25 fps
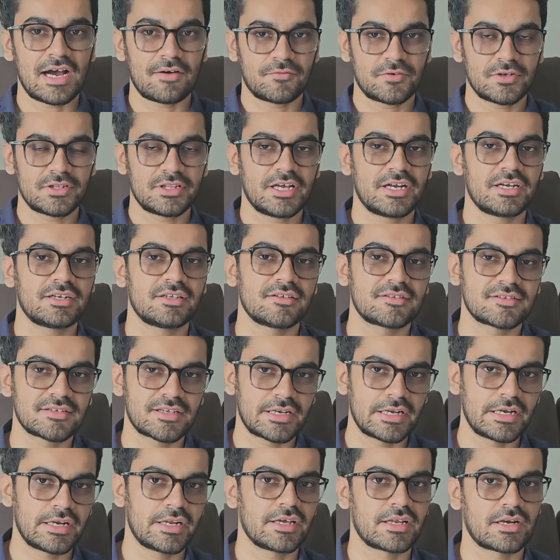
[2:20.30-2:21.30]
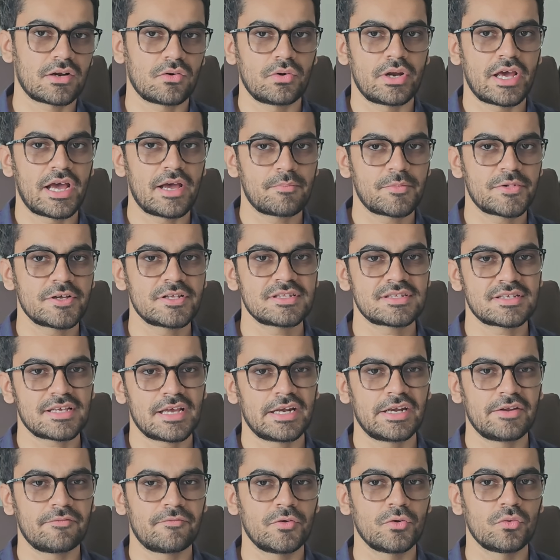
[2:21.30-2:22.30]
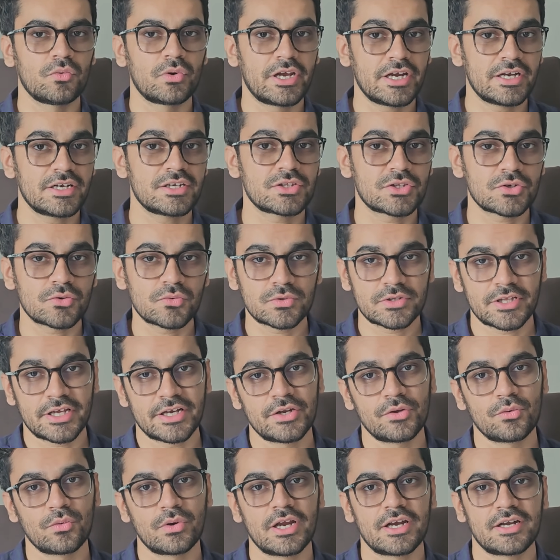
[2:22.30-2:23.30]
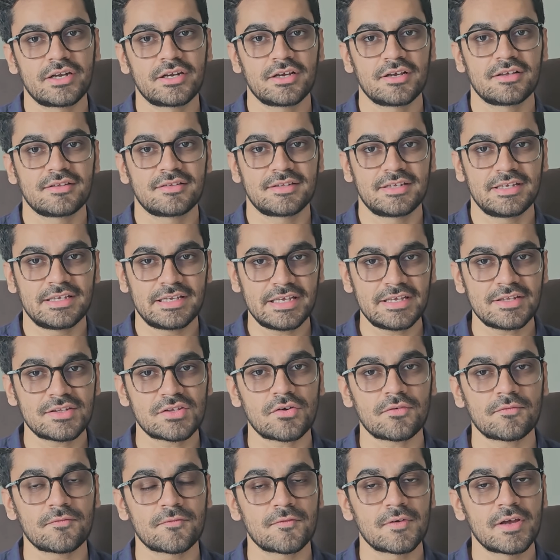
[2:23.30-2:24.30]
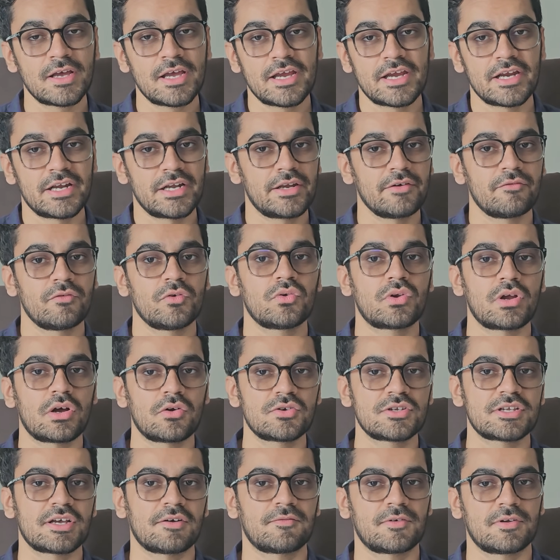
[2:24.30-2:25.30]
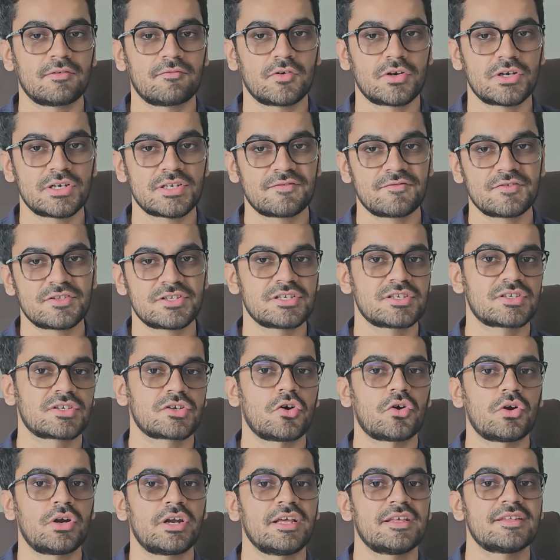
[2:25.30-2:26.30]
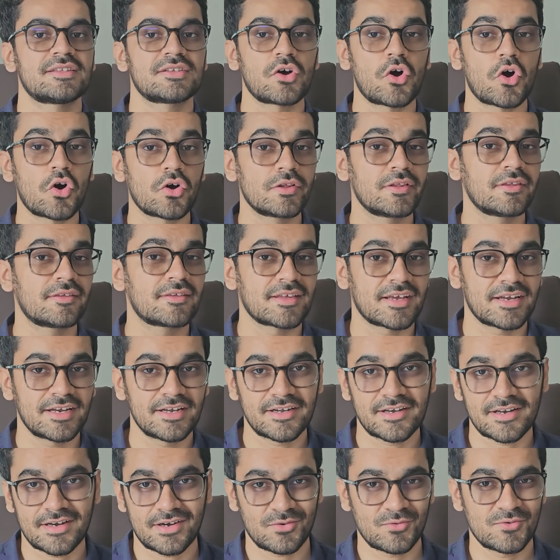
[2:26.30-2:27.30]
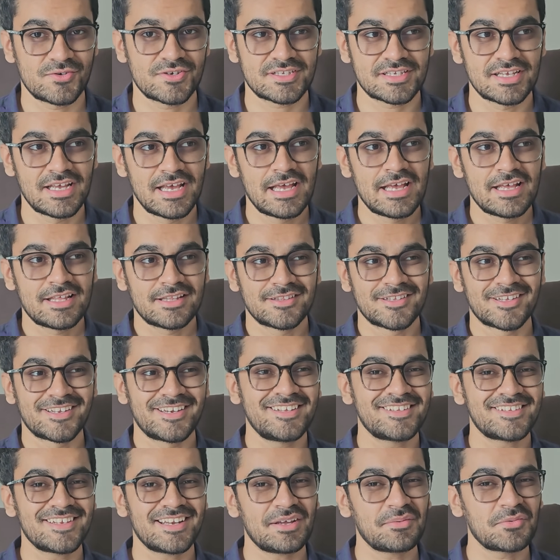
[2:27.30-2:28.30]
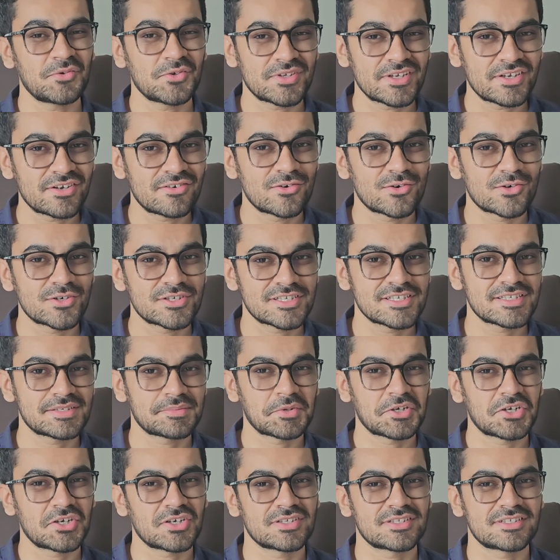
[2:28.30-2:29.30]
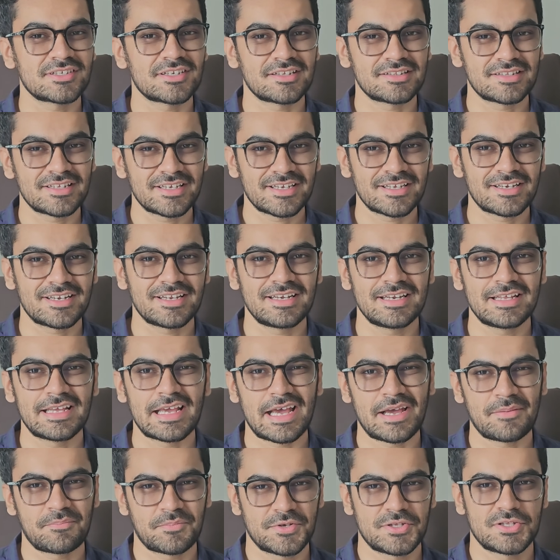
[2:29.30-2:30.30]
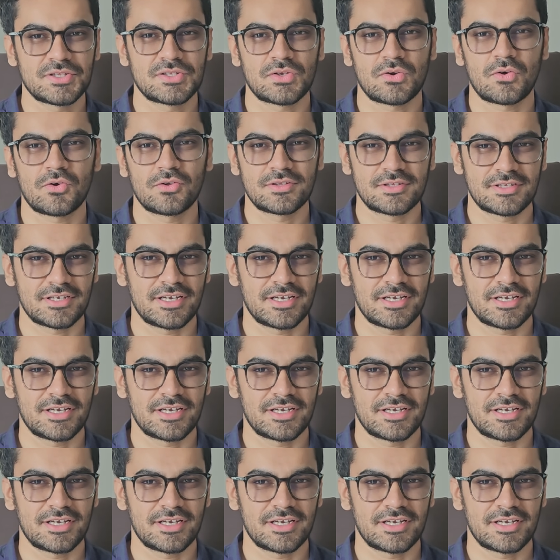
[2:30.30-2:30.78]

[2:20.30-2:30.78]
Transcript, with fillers: After that, the screening round happens, and if you get through, then you get a series of interview rounds afterwards which is called as on-site rounds the reason i'm using quotes is because nothing really happens on